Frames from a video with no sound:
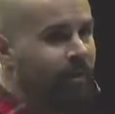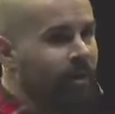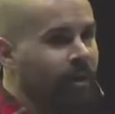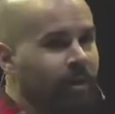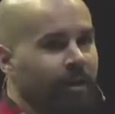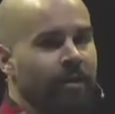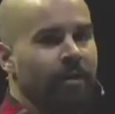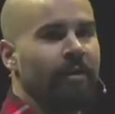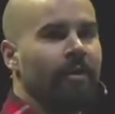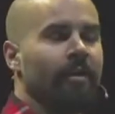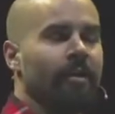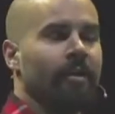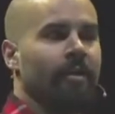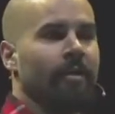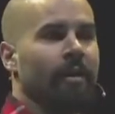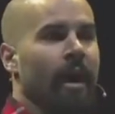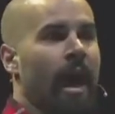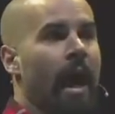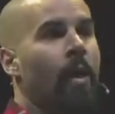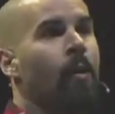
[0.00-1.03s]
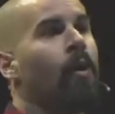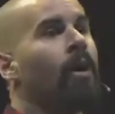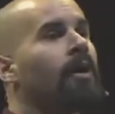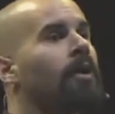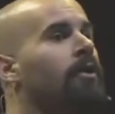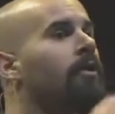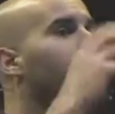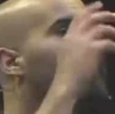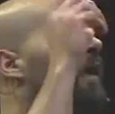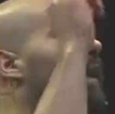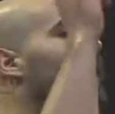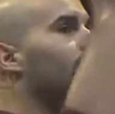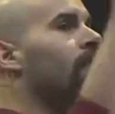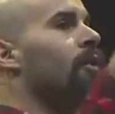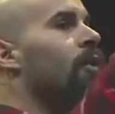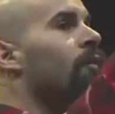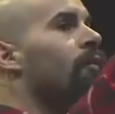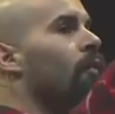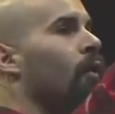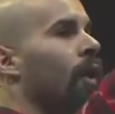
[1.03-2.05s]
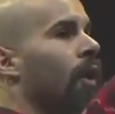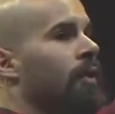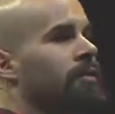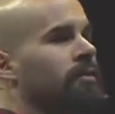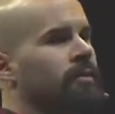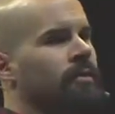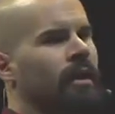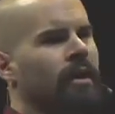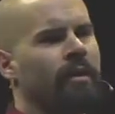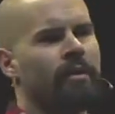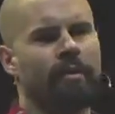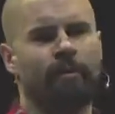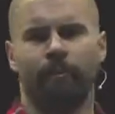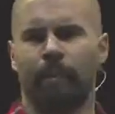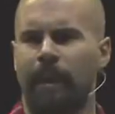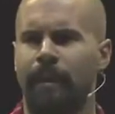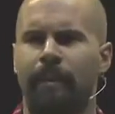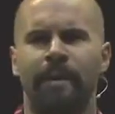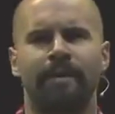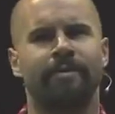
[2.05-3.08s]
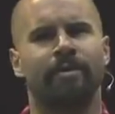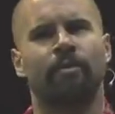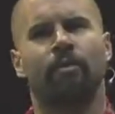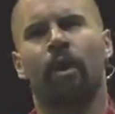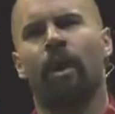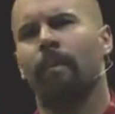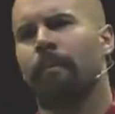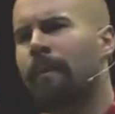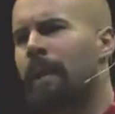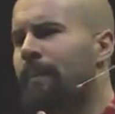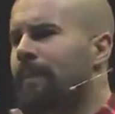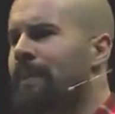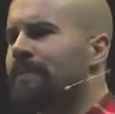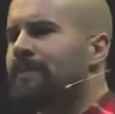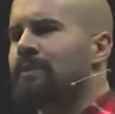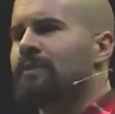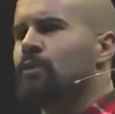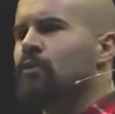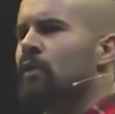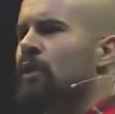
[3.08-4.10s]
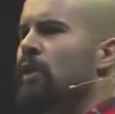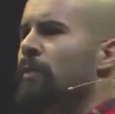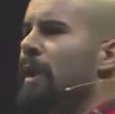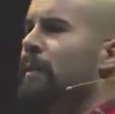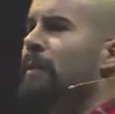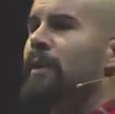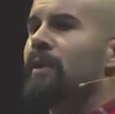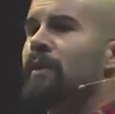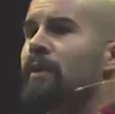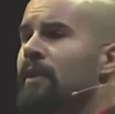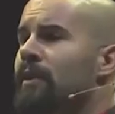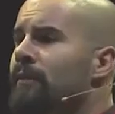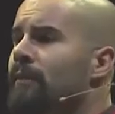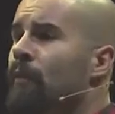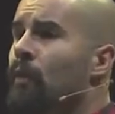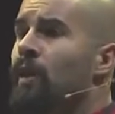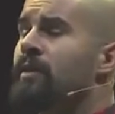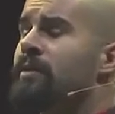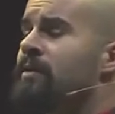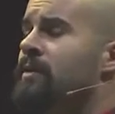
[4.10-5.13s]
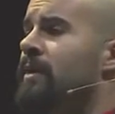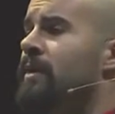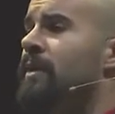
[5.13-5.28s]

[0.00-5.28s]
there. I want you to find your voice. Maybe it's a grunt. Maybe it's a squeal. Maybe you're going to voice